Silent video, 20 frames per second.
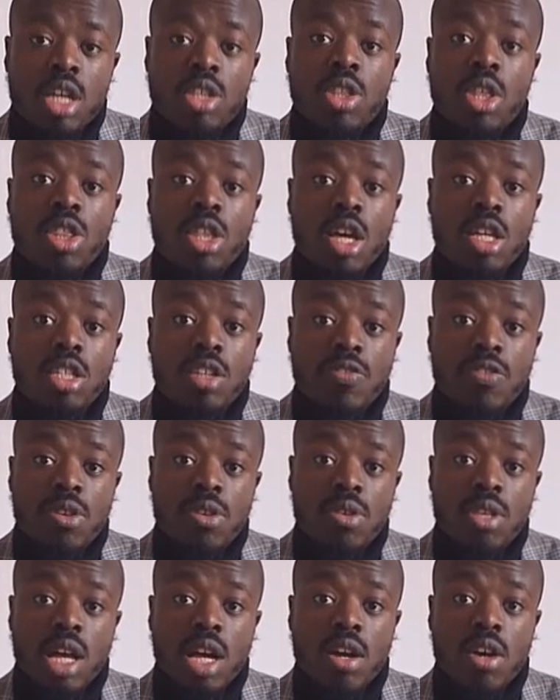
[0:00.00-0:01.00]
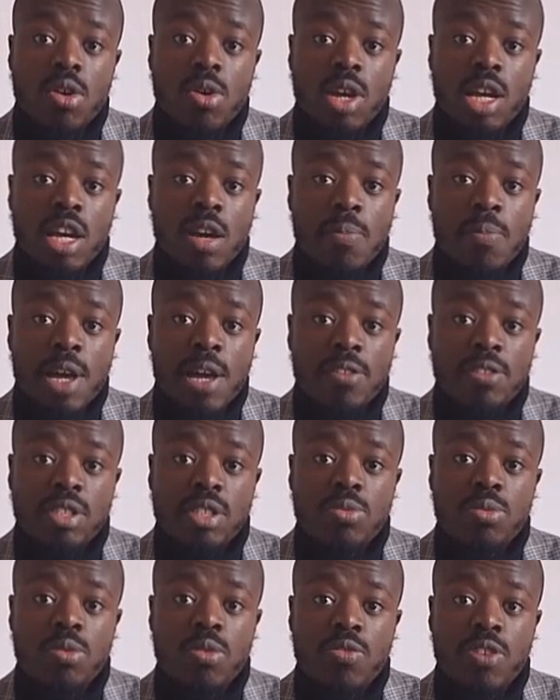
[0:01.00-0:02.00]
For those of you that are quick at maths,
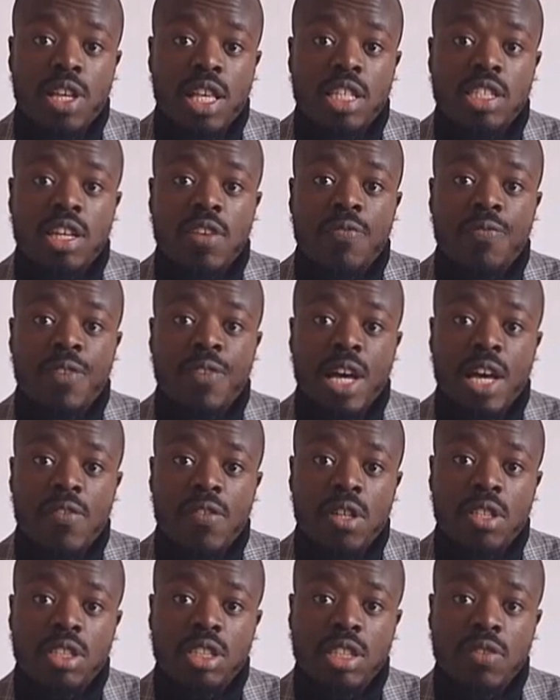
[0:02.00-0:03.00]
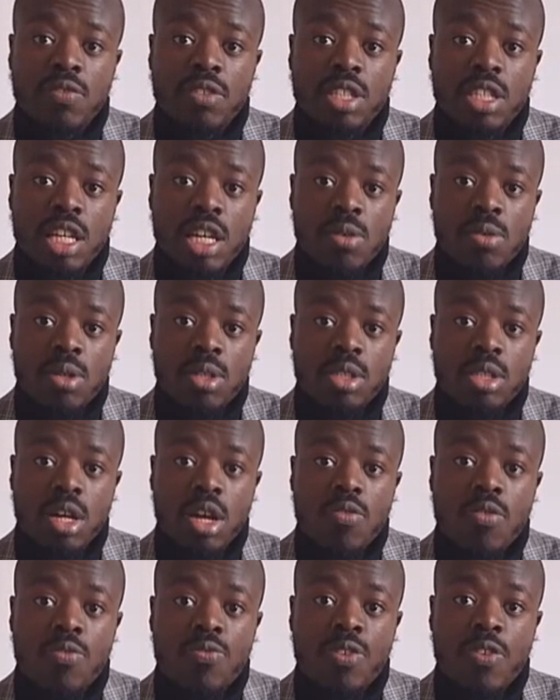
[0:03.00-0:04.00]
you will realise that 570 hours
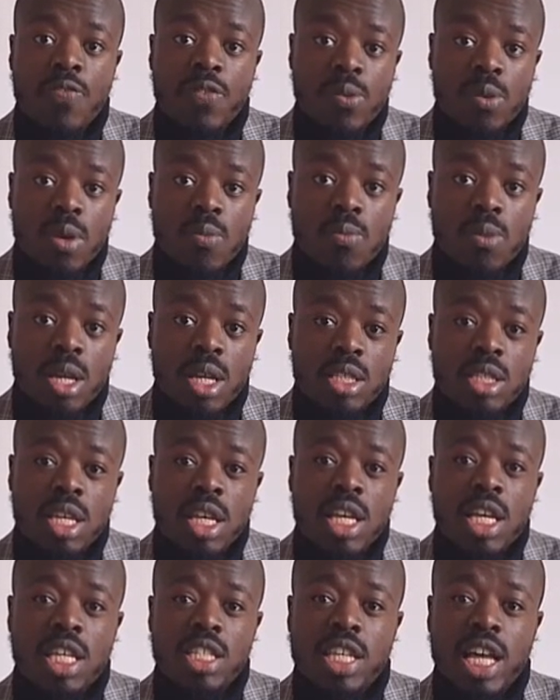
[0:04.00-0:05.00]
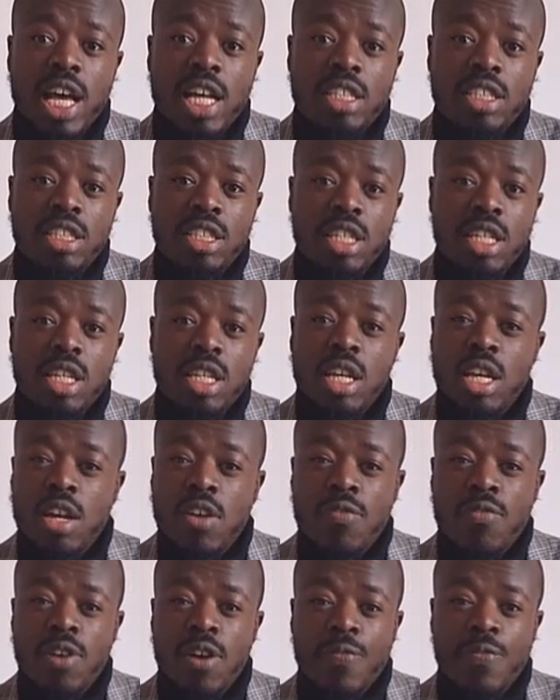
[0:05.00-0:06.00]
over 51 weeks is actually
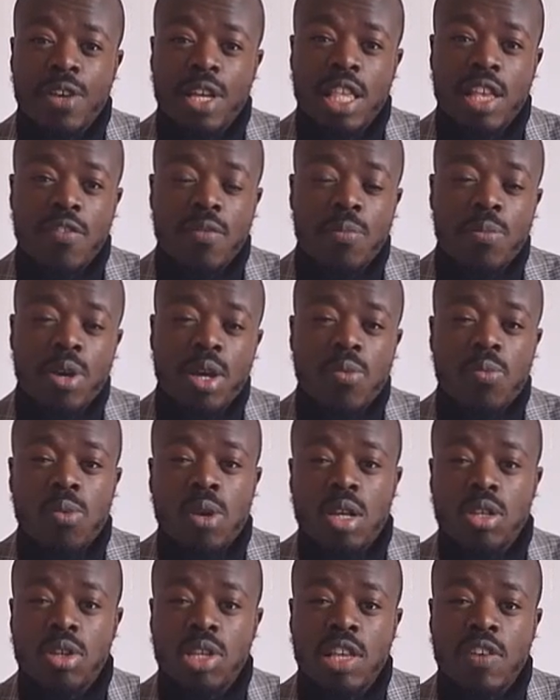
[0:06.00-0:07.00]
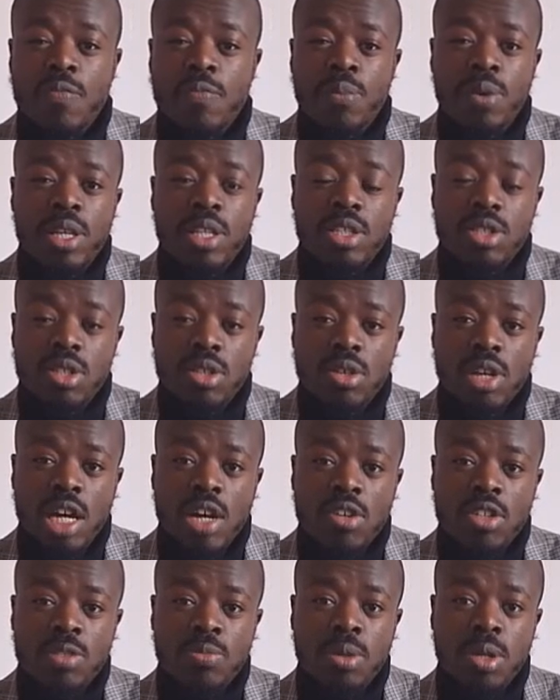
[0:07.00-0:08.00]
roughly 11.1 or 11.2
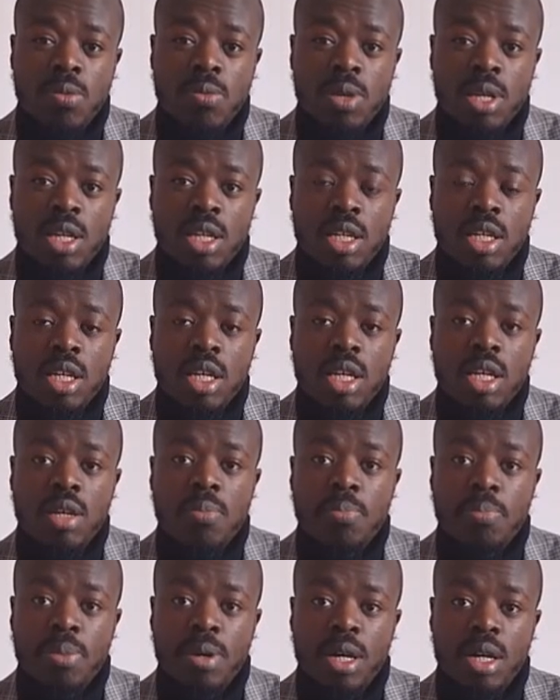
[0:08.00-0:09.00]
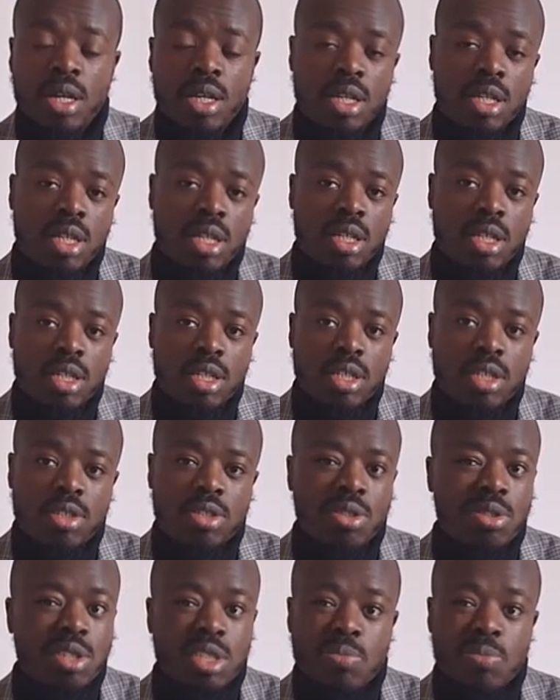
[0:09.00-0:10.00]
hours per week. But
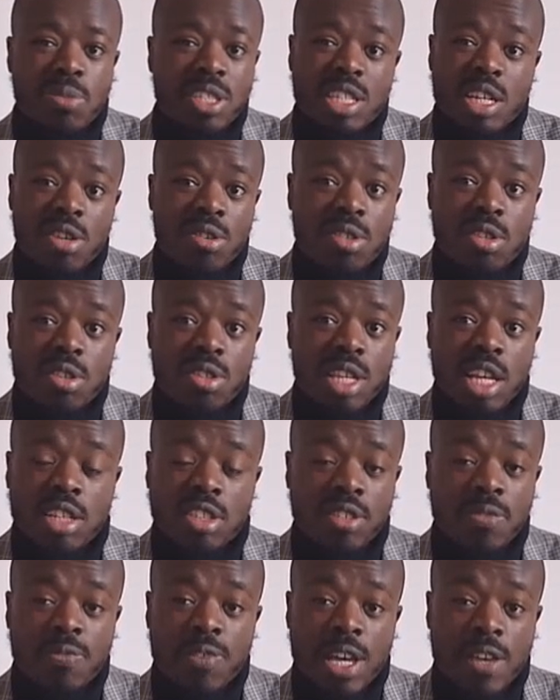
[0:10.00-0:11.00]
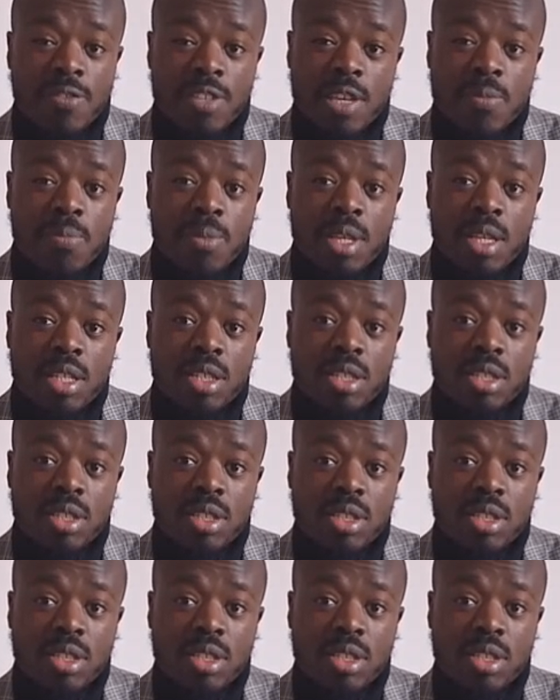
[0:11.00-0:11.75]
you just miss out on those extra 5-10 minutes.